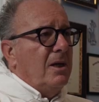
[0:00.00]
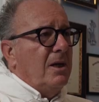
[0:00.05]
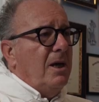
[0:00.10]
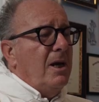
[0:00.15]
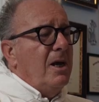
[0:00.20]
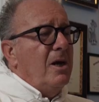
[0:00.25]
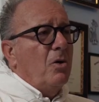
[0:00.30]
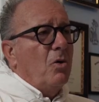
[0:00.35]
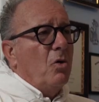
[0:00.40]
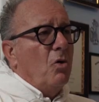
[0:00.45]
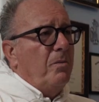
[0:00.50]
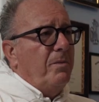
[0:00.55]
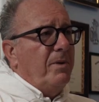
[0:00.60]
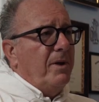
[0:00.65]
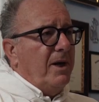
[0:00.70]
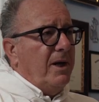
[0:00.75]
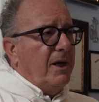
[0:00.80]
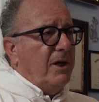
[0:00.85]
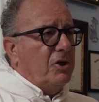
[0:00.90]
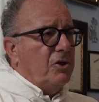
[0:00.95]
in
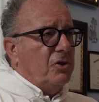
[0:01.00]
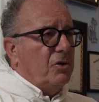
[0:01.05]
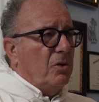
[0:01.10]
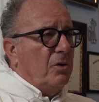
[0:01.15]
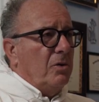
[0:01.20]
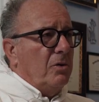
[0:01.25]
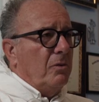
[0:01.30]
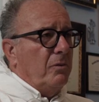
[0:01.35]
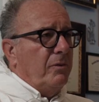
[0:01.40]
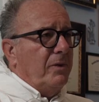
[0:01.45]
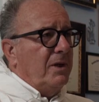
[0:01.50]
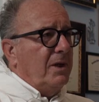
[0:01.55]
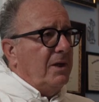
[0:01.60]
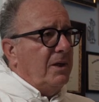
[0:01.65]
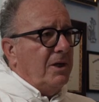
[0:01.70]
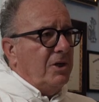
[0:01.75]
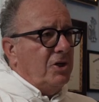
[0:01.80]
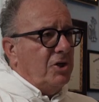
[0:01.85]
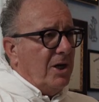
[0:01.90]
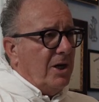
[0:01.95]
cooperation with
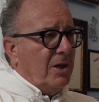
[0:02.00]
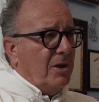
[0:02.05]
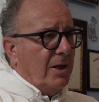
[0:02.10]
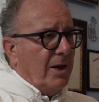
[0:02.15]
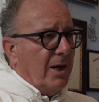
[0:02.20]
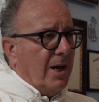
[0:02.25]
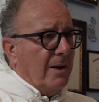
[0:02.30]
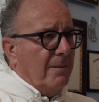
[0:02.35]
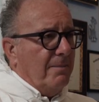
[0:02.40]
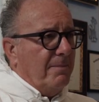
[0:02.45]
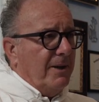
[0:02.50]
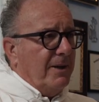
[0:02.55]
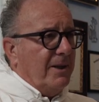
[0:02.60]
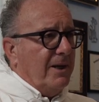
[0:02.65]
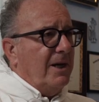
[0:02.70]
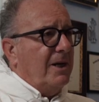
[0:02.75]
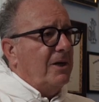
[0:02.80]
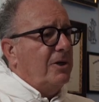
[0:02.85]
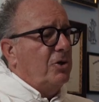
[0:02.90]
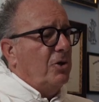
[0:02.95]
the general
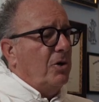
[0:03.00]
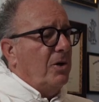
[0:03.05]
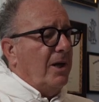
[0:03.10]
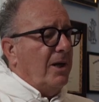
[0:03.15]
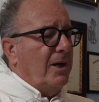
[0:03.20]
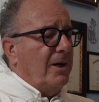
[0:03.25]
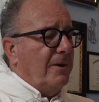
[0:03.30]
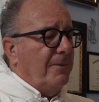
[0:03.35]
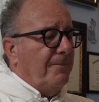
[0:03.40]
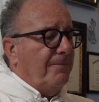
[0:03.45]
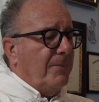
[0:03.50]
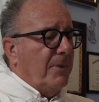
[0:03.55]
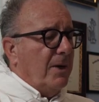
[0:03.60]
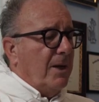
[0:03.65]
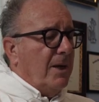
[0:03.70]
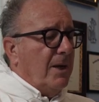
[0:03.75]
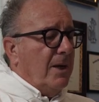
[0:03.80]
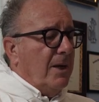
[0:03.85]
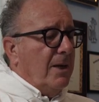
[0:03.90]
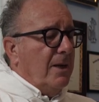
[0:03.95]
practitioner.
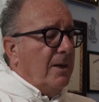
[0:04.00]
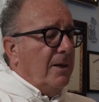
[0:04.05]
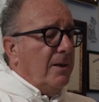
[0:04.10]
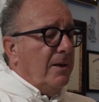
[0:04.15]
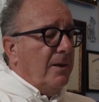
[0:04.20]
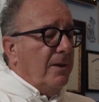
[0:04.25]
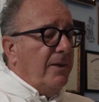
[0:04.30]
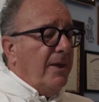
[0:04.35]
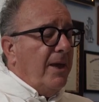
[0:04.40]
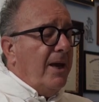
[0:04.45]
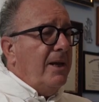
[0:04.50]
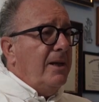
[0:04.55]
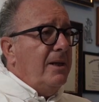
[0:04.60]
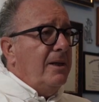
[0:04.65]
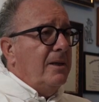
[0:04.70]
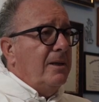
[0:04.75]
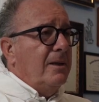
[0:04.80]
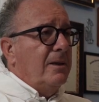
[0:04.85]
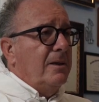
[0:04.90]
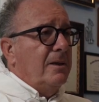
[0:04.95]

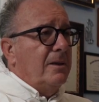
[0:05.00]
Then